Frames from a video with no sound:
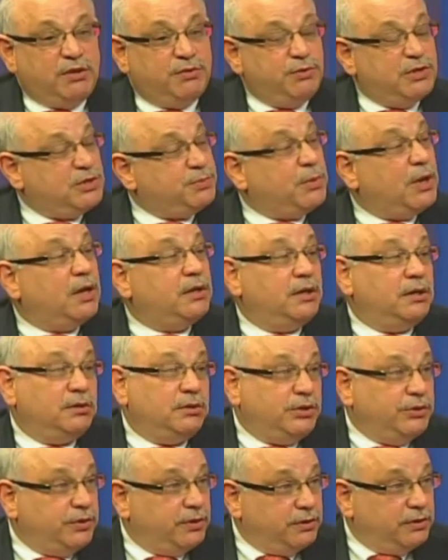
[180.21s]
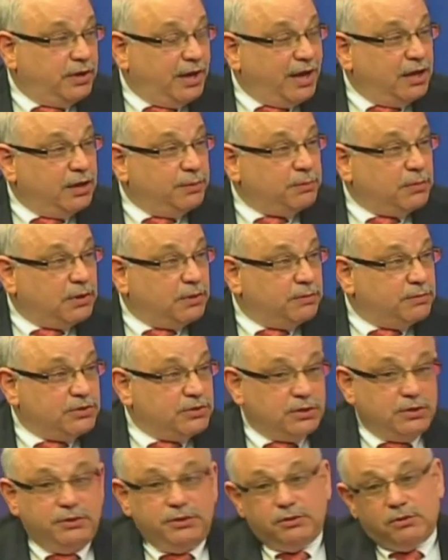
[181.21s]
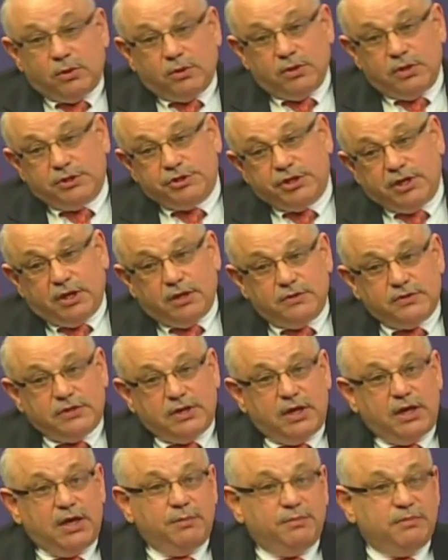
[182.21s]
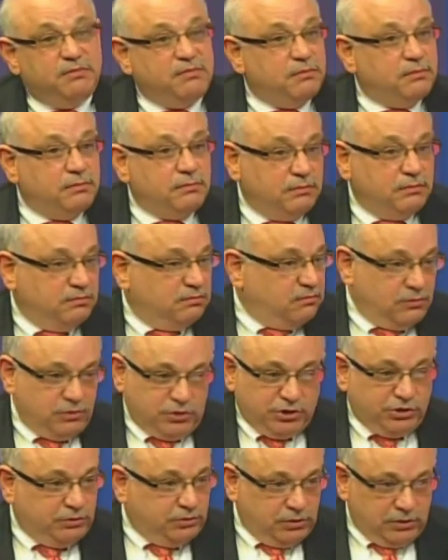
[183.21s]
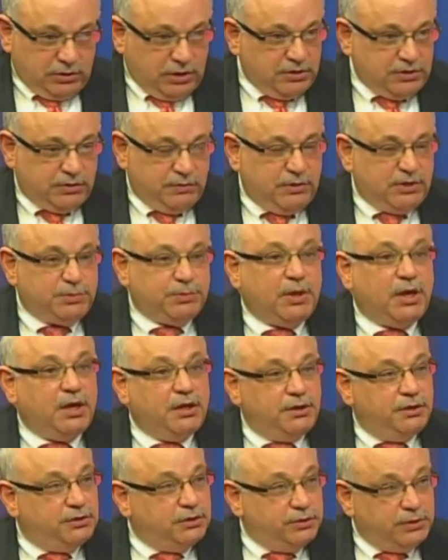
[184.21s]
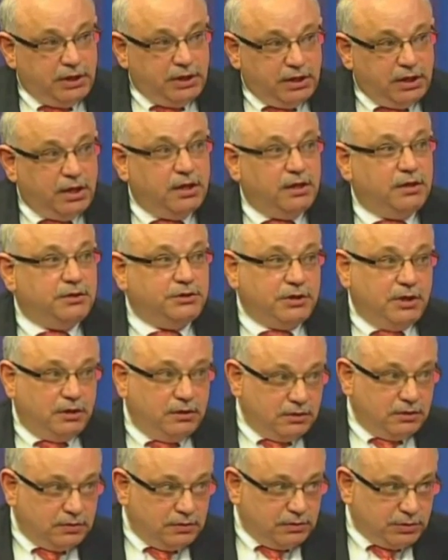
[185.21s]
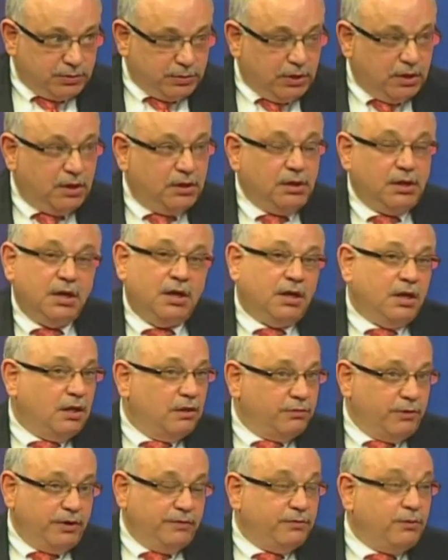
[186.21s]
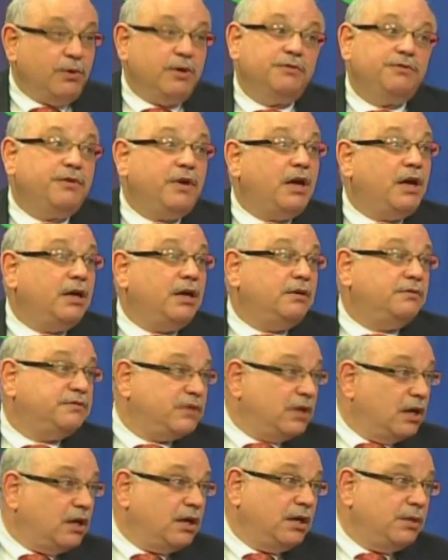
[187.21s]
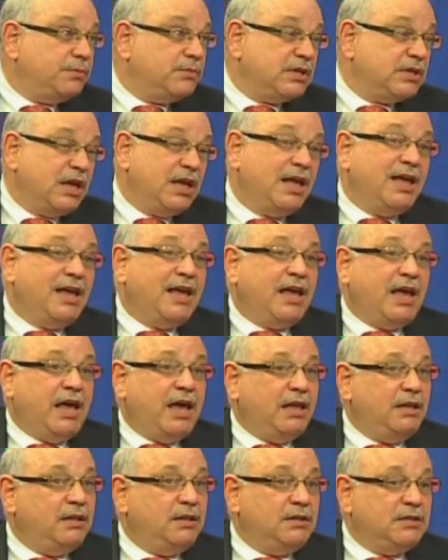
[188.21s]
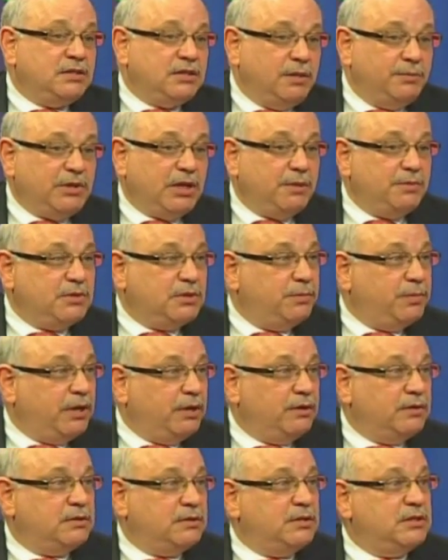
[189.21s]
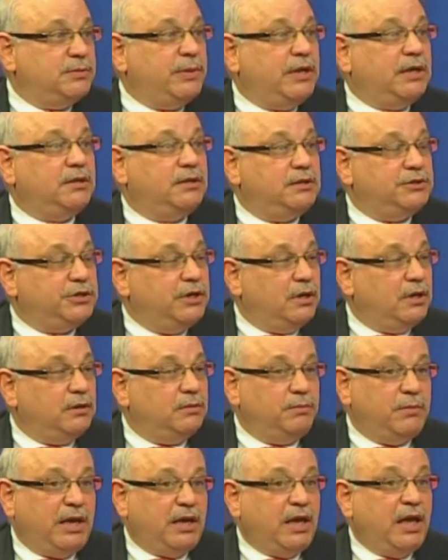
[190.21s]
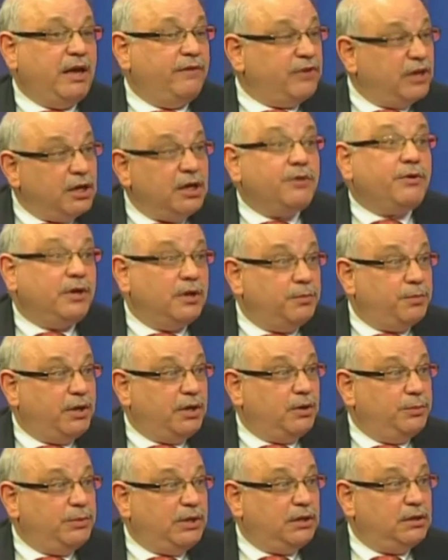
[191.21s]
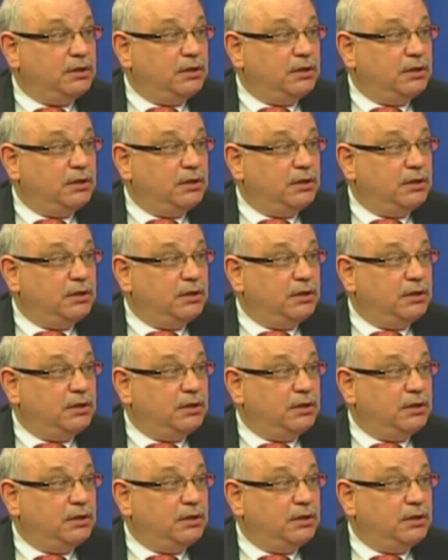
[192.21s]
responding to their name. So you call the child's name, doesn't respond, you do it again, the child doesn't respond 3, 4, 5 times. And sometimes the parents suspect the child may have a hearing impairment,